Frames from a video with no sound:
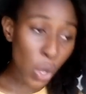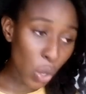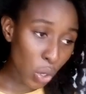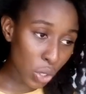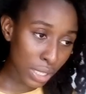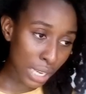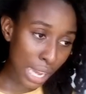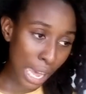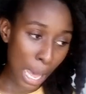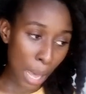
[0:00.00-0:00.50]

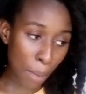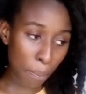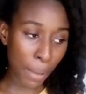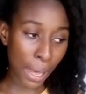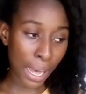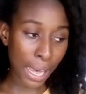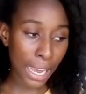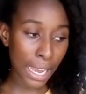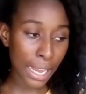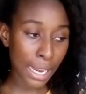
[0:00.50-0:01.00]

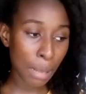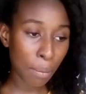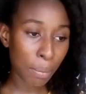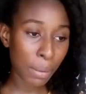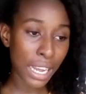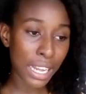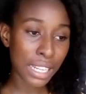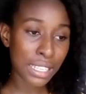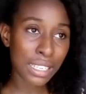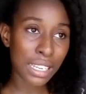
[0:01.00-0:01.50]
build-up, I
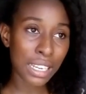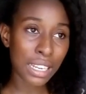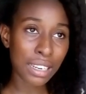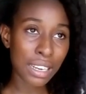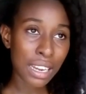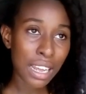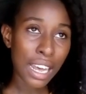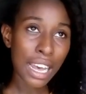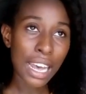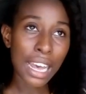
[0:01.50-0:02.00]
end up
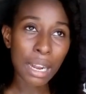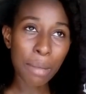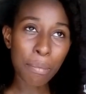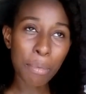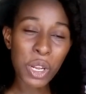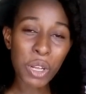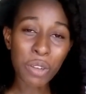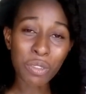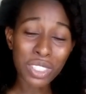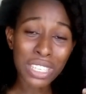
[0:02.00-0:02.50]
getting
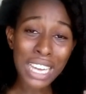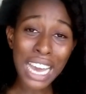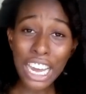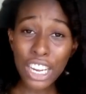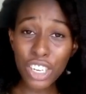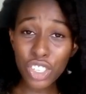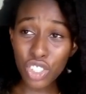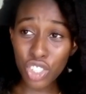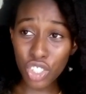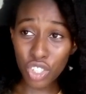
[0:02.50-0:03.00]
a little bit of
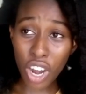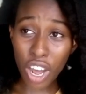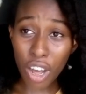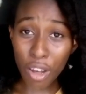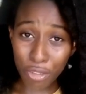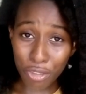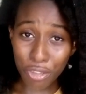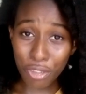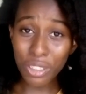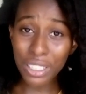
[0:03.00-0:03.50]

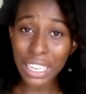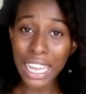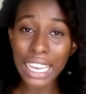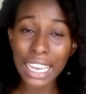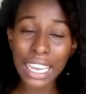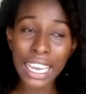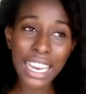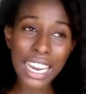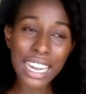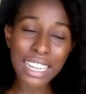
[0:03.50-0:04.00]
dandruff,
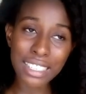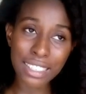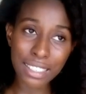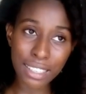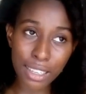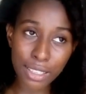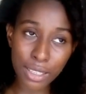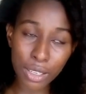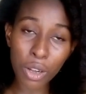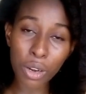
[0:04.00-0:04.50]
like it
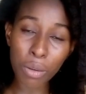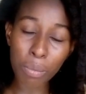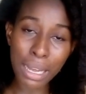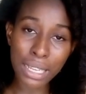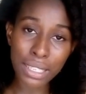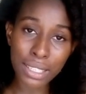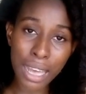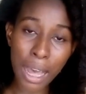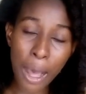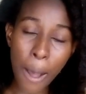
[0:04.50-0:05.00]
gets sit
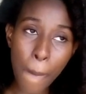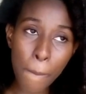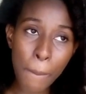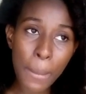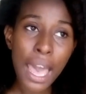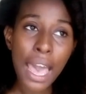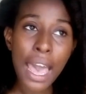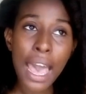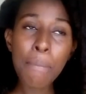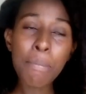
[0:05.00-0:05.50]
on my
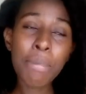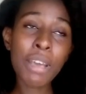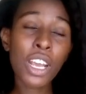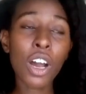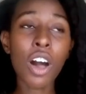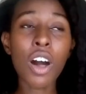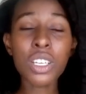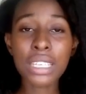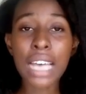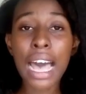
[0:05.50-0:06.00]
scalp
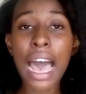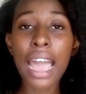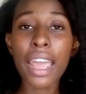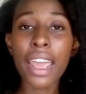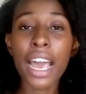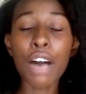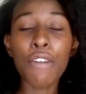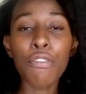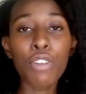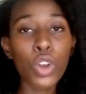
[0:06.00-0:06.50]
because
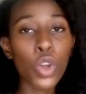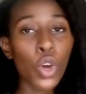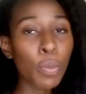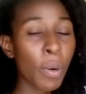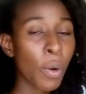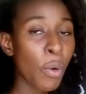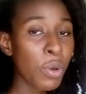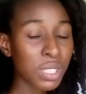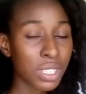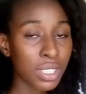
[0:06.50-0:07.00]
I have
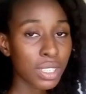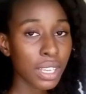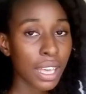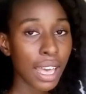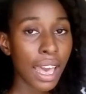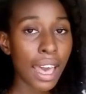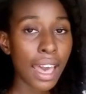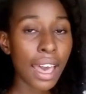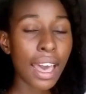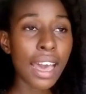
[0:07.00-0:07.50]
low
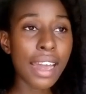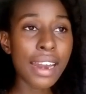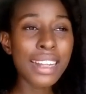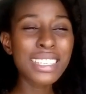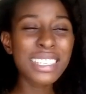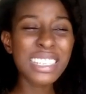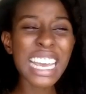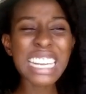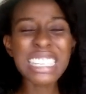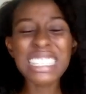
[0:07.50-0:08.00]
porosity hair
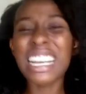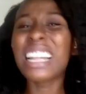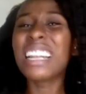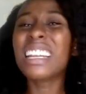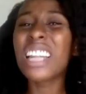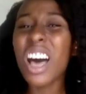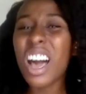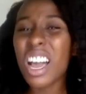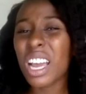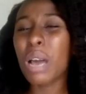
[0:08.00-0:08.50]
and it takes
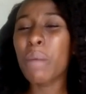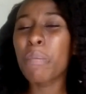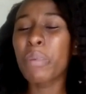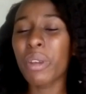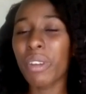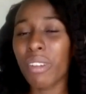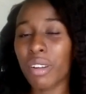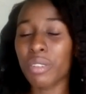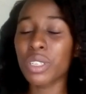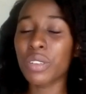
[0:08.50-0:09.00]
a
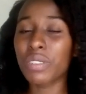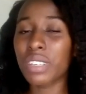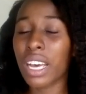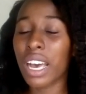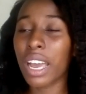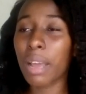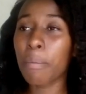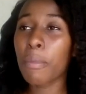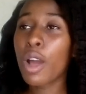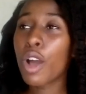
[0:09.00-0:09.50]
longer period
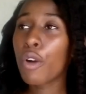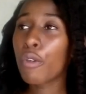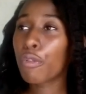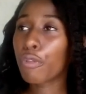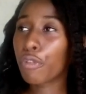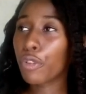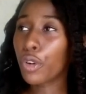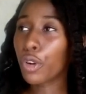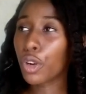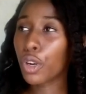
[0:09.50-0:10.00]
of time
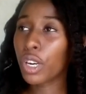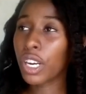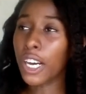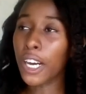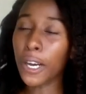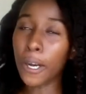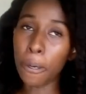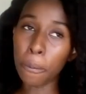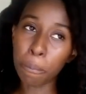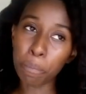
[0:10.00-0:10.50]

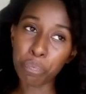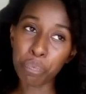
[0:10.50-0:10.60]
for